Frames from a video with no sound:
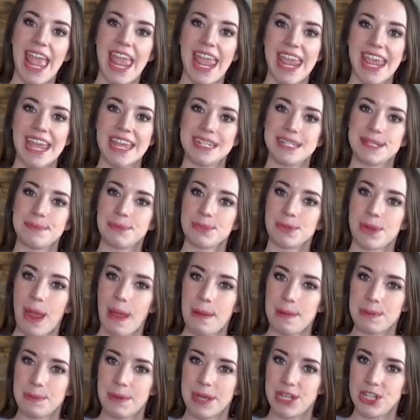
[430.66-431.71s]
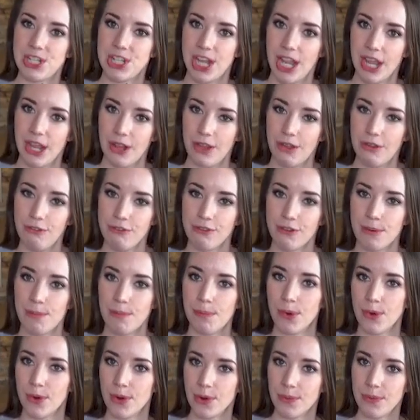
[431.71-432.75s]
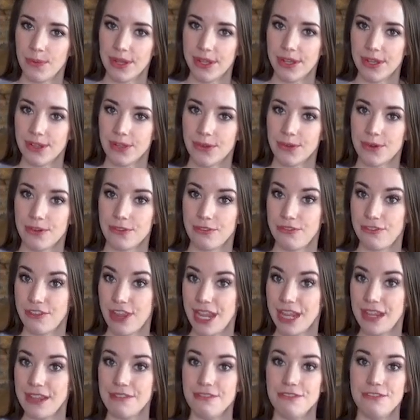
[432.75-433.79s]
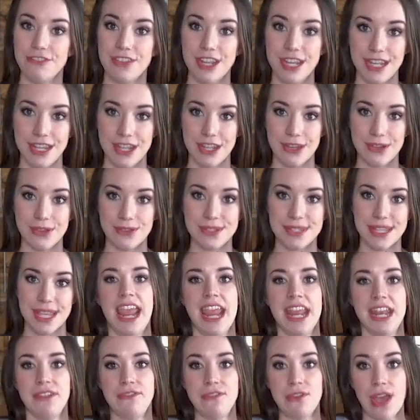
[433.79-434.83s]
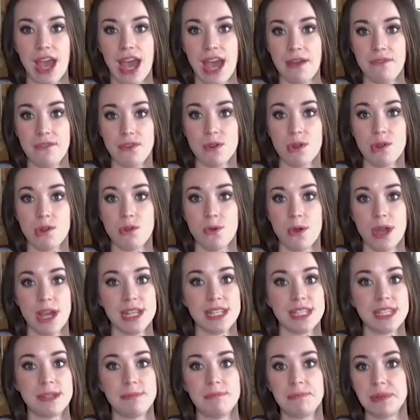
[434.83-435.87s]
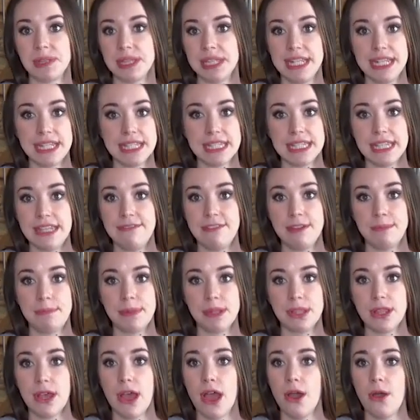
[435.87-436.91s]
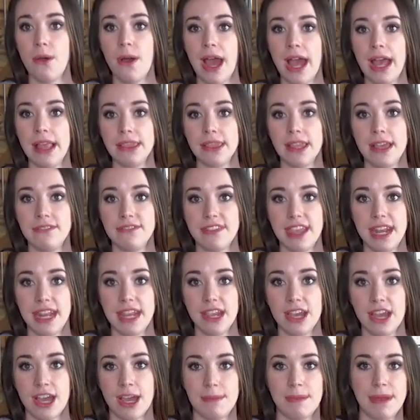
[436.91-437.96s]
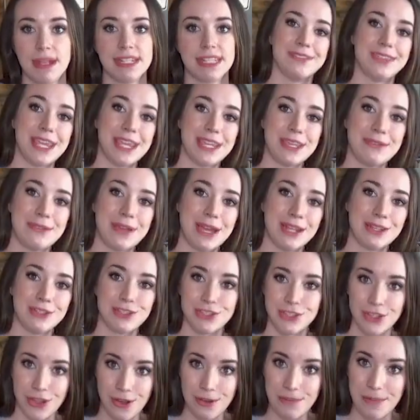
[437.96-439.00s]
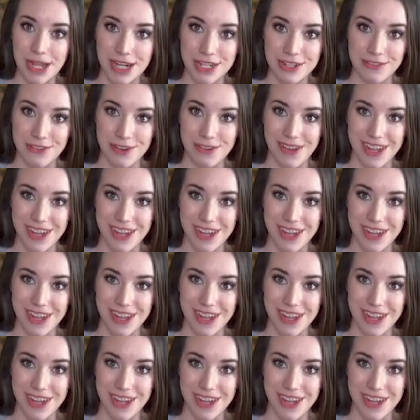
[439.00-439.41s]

and subscribe to my channel for more real or fake videos. And if you have a request, please leave it below. I love getting comments. Thank you guys so much for